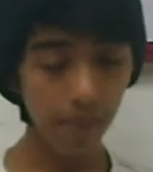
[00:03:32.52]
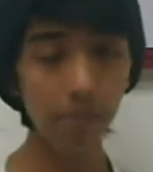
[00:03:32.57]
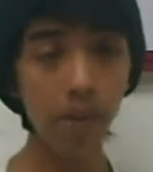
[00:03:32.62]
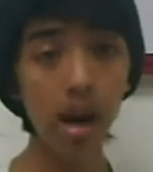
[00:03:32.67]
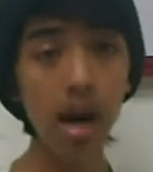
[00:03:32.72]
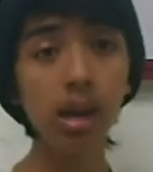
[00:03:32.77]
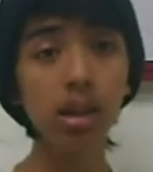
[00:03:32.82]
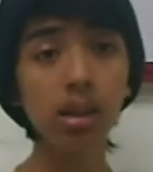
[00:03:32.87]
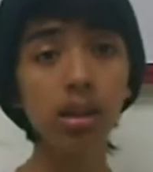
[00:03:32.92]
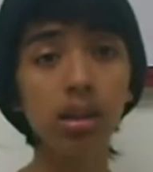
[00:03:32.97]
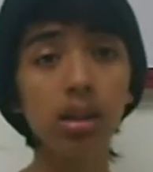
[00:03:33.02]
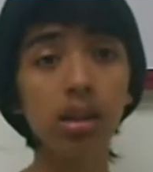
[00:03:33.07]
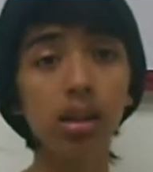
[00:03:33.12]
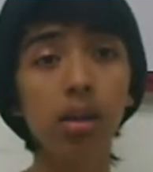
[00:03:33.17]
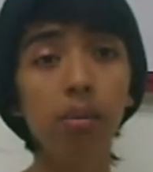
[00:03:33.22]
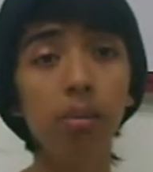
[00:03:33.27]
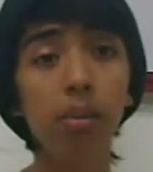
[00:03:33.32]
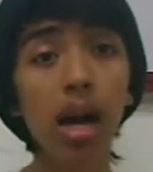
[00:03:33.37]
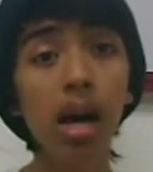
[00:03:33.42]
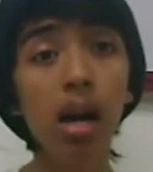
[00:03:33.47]
Mac
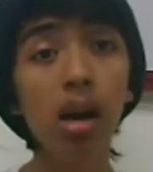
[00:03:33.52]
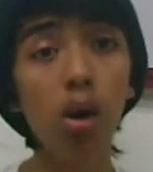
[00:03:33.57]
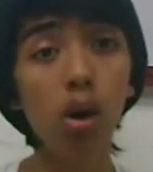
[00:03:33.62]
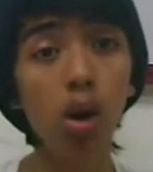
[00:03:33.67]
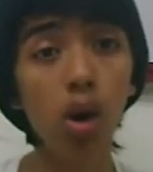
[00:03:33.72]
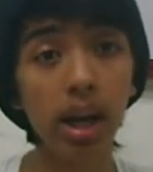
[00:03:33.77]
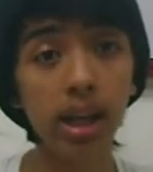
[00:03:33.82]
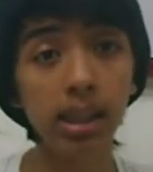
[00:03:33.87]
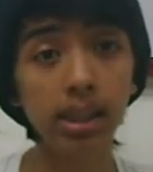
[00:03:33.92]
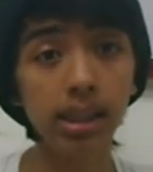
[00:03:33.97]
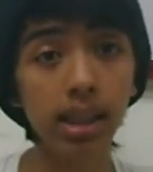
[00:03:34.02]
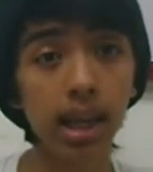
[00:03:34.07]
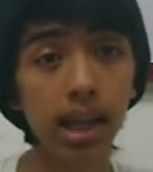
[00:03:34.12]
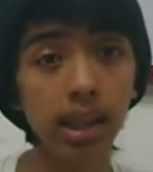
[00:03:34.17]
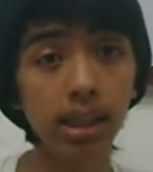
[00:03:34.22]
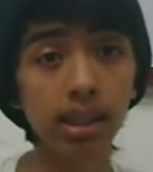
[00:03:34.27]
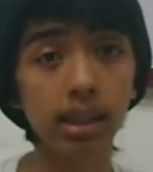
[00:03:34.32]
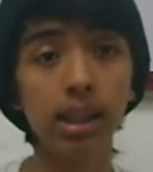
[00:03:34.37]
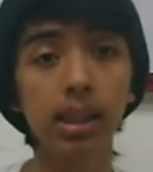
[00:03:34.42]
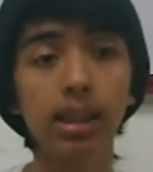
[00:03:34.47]
OS
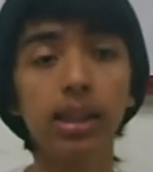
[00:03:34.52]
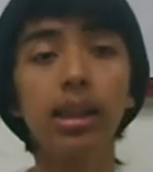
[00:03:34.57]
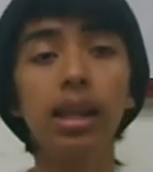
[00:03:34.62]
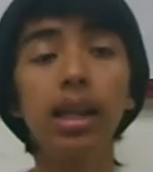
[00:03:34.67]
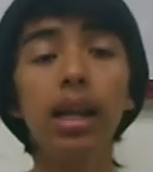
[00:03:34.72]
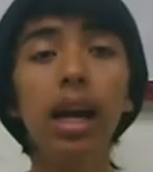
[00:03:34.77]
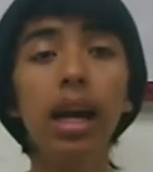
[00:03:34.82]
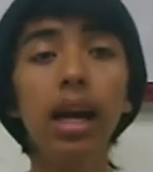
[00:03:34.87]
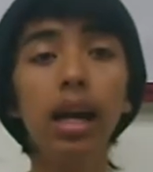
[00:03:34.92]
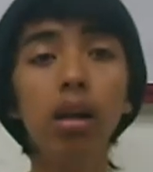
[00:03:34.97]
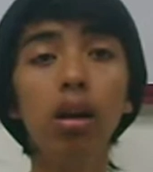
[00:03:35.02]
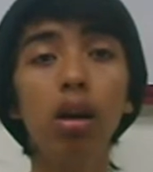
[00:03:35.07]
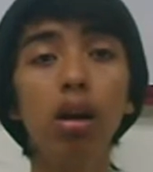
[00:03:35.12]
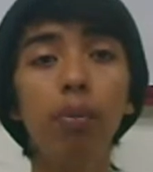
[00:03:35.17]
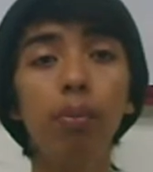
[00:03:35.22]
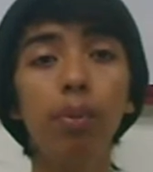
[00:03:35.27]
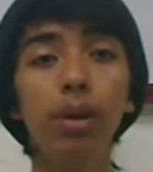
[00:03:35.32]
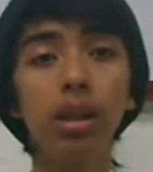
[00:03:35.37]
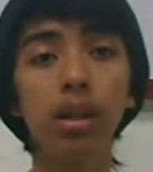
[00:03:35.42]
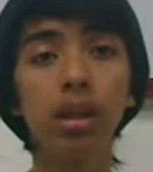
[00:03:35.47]
X is the line
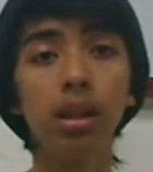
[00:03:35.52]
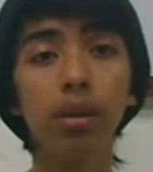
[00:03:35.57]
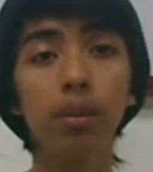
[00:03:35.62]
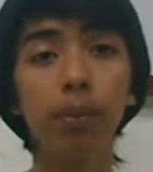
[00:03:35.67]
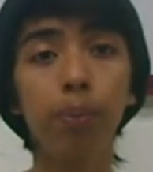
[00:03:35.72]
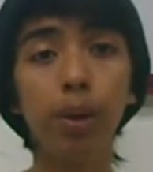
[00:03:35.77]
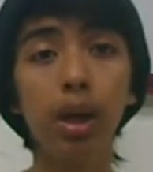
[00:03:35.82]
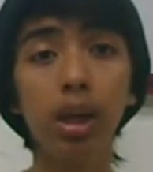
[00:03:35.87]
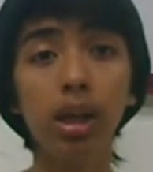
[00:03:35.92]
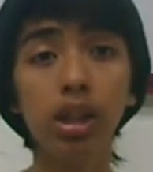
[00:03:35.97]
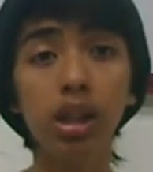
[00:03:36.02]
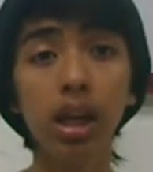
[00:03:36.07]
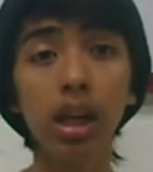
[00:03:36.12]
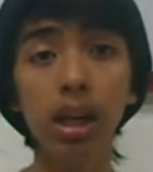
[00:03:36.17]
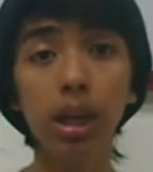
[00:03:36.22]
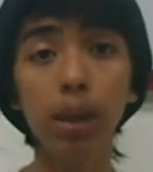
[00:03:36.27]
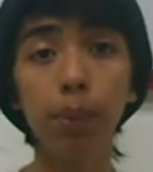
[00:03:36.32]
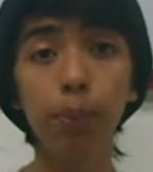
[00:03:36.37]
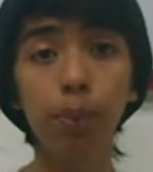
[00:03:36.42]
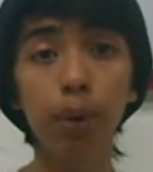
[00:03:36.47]
of a
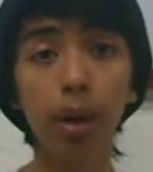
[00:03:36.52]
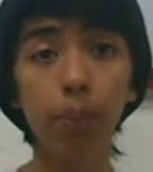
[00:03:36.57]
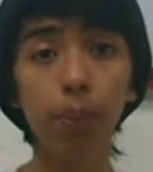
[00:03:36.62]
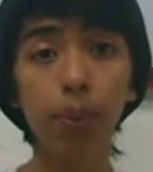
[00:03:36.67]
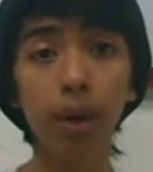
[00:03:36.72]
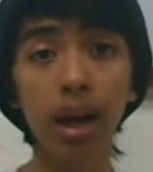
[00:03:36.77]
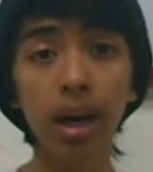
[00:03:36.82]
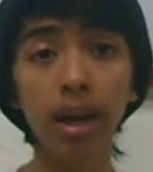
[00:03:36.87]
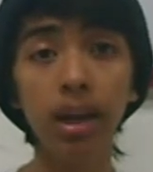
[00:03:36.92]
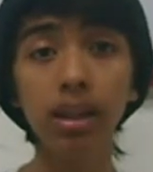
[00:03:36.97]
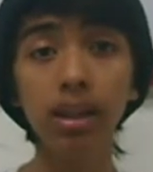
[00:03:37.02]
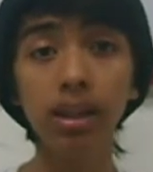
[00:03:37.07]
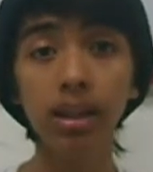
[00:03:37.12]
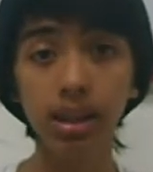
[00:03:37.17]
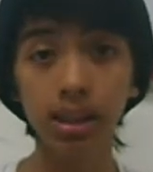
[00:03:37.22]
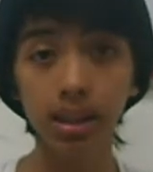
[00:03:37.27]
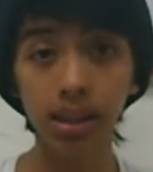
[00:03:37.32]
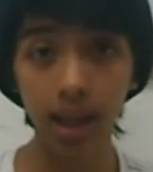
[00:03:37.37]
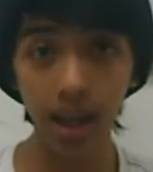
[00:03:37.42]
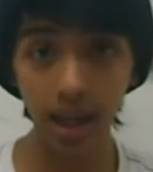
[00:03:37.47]
partially
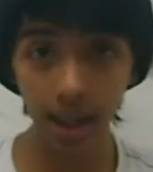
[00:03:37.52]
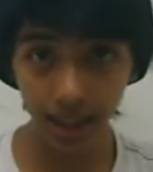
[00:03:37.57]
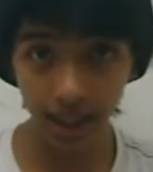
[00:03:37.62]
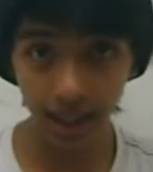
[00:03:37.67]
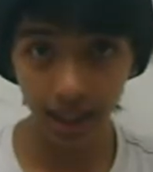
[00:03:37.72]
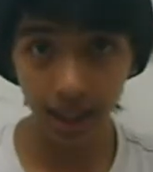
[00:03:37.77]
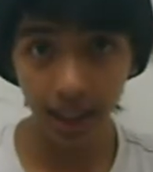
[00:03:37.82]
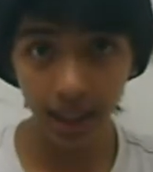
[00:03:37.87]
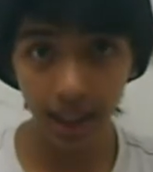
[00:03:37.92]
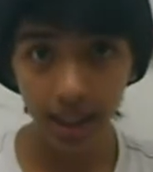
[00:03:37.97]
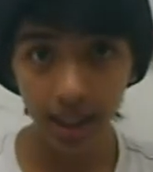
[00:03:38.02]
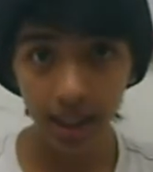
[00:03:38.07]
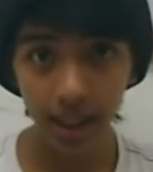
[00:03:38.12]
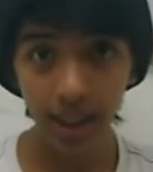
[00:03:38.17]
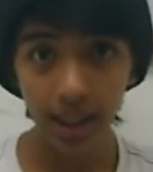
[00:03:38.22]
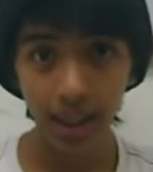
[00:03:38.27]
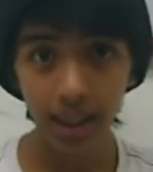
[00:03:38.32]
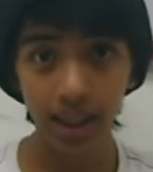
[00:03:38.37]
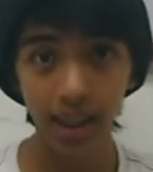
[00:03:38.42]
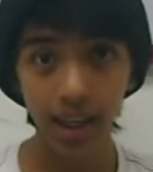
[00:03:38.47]
proprietary
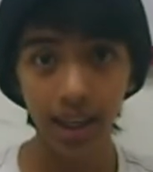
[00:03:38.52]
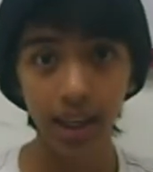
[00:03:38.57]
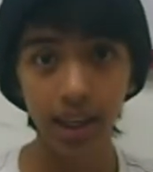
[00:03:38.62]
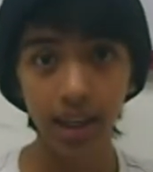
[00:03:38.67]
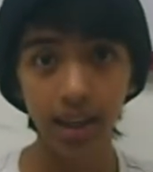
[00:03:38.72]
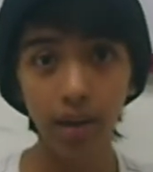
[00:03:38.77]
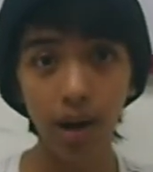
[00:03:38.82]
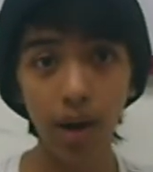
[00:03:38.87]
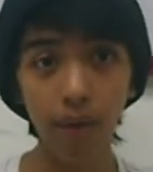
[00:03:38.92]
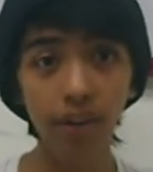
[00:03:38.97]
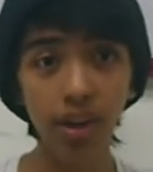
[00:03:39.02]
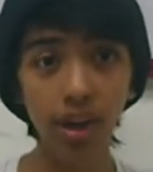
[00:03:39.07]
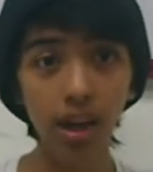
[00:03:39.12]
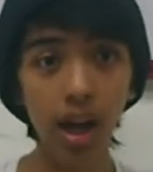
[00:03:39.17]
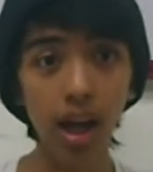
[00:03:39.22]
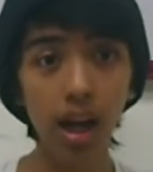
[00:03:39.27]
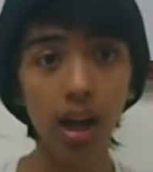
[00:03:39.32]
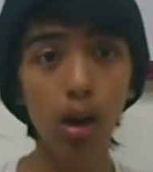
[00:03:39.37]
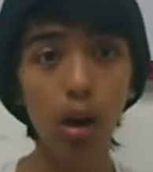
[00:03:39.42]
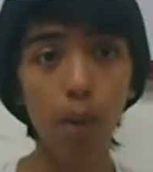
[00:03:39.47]

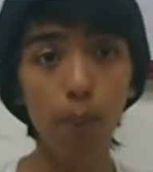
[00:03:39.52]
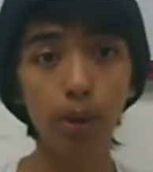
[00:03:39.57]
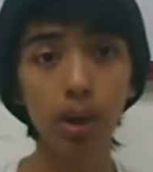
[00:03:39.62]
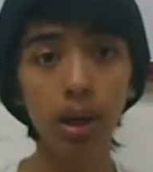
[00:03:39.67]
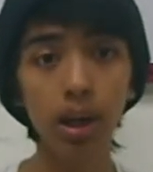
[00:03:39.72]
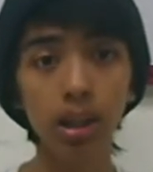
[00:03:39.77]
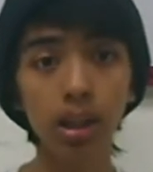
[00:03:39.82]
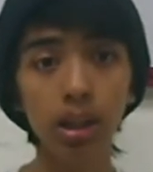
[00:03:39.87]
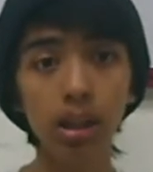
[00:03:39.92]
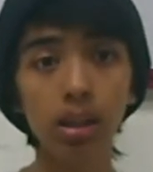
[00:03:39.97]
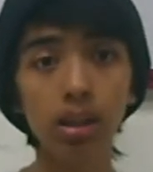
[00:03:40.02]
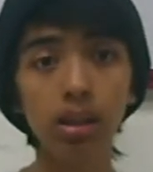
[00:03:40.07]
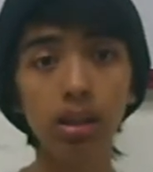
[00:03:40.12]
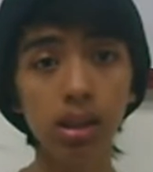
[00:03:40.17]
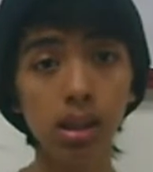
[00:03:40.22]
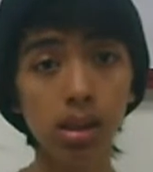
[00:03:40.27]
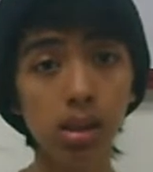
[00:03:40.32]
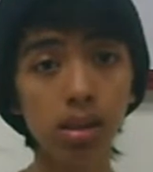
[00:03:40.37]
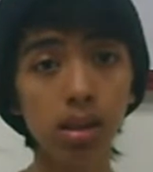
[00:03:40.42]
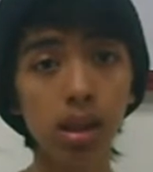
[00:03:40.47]
graphical operating
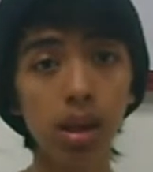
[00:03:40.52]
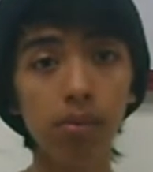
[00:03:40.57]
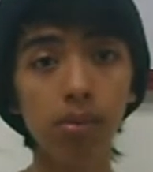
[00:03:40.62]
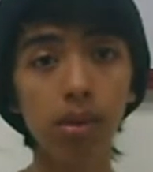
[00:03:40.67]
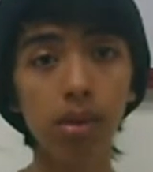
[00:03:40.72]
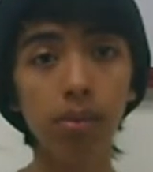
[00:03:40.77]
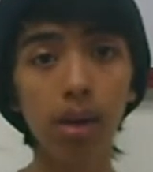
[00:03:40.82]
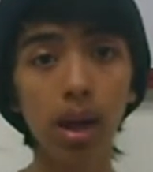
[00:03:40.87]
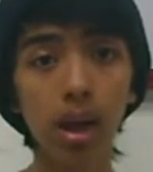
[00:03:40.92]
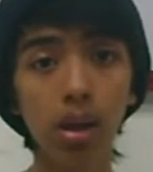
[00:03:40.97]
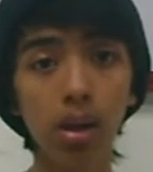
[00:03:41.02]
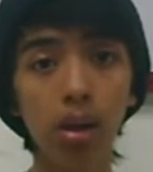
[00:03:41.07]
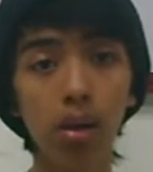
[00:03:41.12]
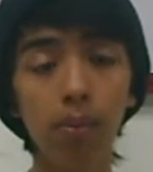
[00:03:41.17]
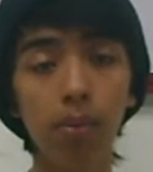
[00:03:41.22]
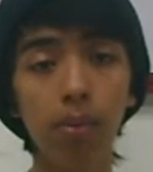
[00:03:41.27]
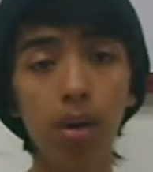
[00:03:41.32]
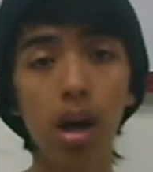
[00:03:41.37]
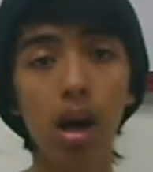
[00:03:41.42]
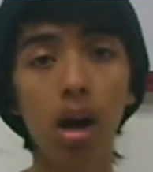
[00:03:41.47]
system
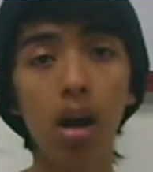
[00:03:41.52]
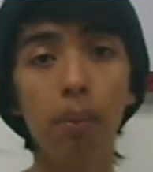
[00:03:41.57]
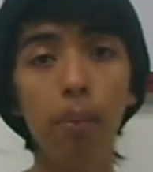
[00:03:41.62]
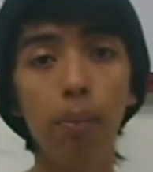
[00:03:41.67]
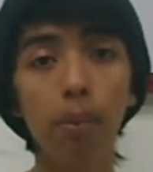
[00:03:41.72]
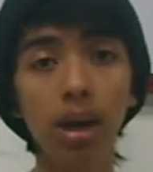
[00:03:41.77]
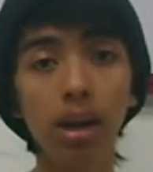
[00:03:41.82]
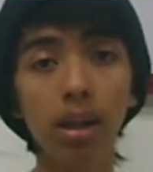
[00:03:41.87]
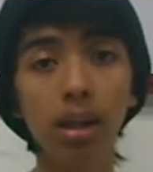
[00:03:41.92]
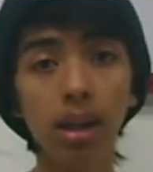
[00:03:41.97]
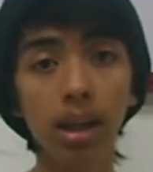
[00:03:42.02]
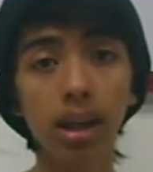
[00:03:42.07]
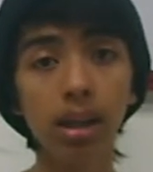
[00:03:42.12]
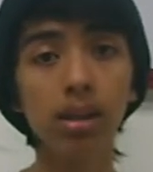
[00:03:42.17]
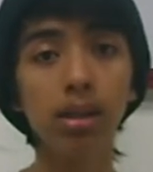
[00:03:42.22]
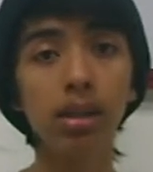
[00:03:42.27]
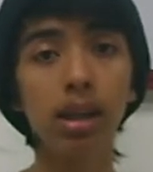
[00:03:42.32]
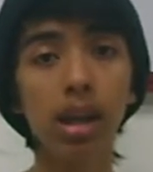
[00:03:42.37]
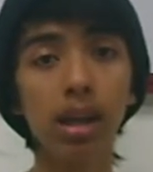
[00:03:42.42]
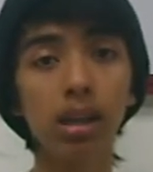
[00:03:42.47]
developed, marketed,
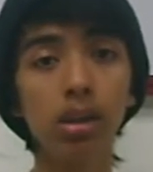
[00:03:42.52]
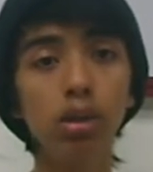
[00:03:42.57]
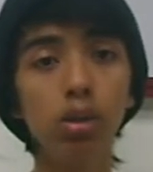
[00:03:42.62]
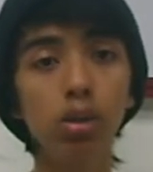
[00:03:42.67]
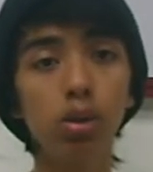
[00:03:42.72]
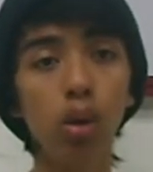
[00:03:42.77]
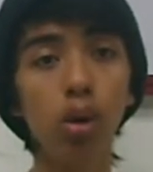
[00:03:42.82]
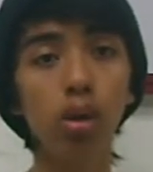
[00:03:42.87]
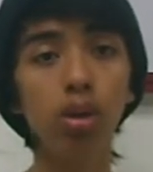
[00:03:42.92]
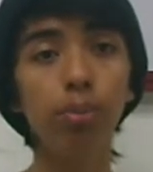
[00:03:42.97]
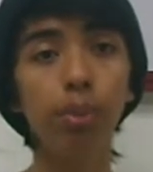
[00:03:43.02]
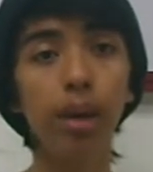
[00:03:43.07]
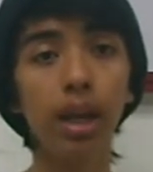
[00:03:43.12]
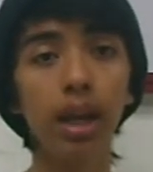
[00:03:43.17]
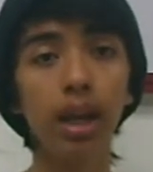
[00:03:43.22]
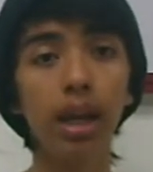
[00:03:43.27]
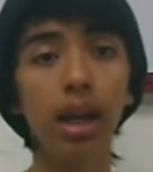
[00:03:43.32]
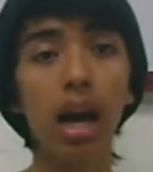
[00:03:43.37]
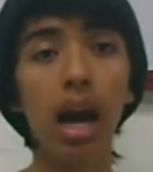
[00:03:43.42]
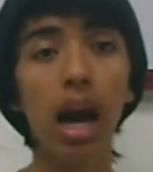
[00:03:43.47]
and sold
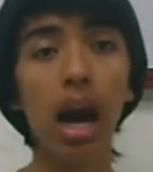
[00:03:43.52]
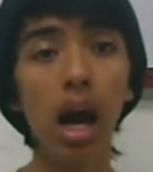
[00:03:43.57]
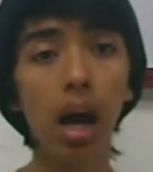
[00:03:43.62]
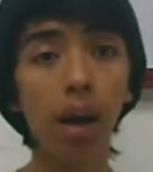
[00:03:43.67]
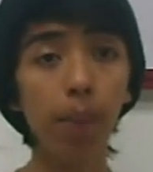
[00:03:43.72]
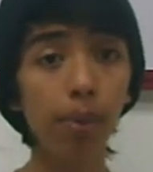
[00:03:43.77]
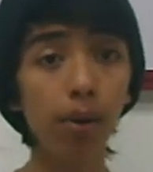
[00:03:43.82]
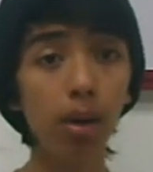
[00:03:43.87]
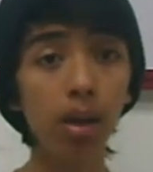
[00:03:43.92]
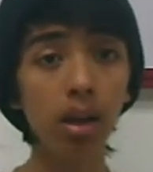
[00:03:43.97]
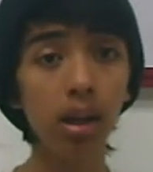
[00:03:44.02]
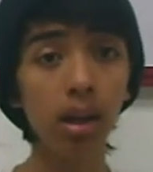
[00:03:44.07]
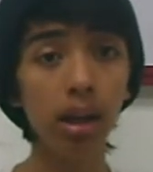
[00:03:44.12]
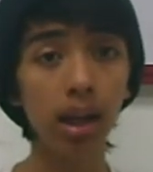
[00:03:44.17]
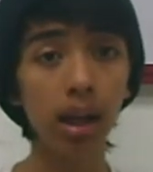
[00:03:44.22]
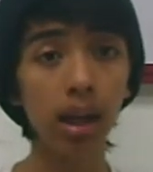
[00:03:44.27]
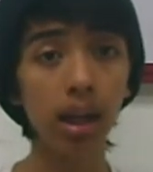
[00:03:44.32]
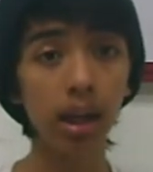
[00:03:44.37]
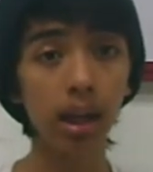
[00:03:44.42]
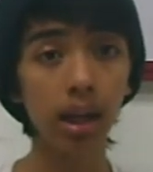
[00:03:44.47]
by
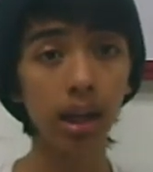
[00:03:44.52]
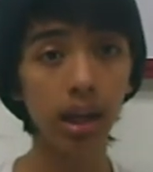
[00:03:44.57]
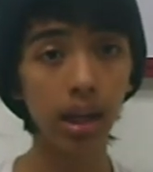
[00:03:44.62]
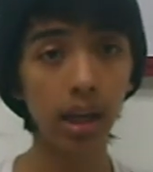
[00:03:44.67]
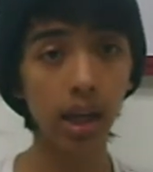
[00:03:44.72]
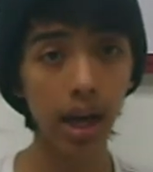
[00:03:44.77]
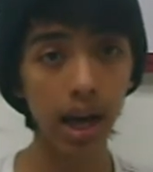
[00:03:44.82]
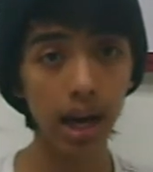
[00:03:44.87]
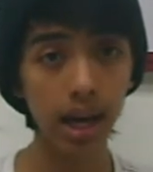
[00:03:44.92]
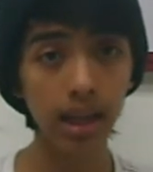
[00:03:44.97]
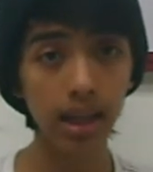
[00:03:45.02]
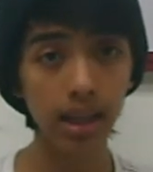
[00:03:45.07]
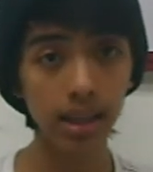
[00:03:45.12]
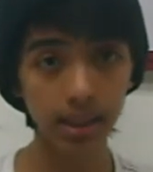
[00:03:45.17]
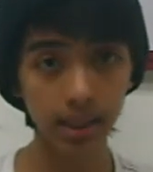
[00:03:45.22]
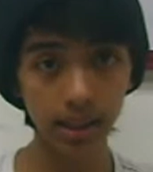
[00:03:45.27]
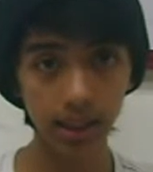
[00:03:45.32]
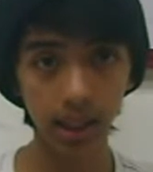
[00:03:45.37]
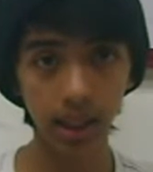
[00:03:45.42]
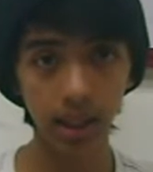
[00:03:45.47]
Apple
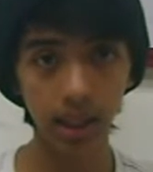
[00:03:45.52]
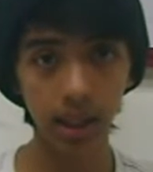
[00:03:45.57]
Inc.,